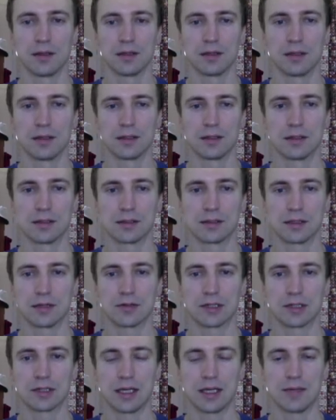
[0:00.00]
Slouch
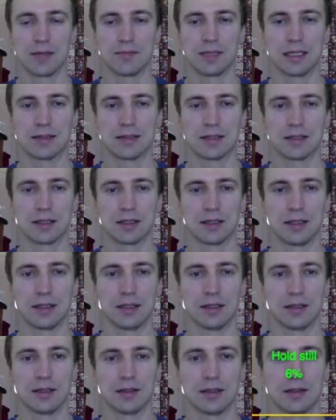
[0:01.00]
Cam basically
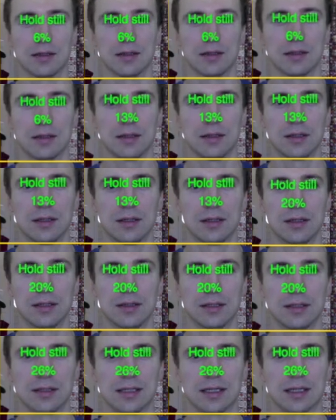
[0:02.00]

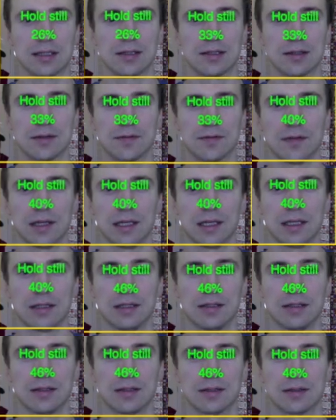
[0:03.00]
detects your
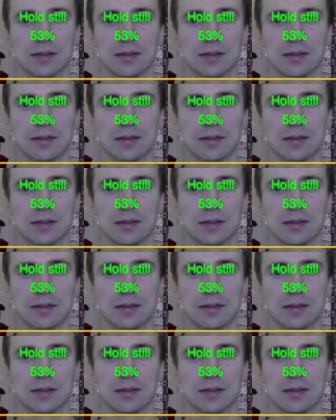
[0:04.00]
face